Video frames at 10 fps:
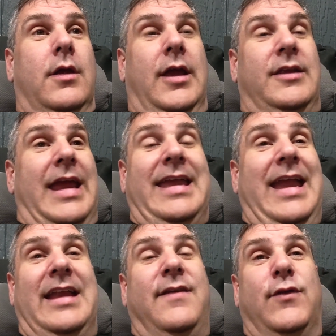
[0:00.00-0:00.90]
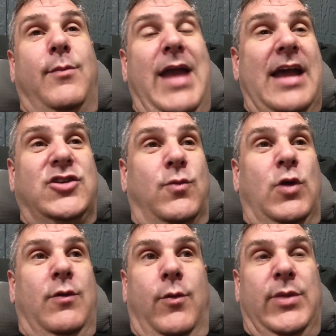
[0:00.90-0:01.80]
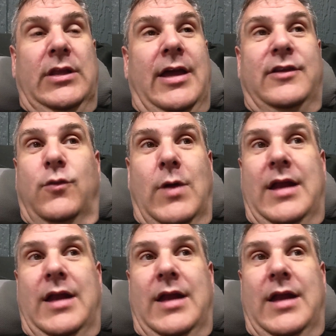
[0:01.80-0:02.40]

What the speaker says: And they can't even imagine what it would be like to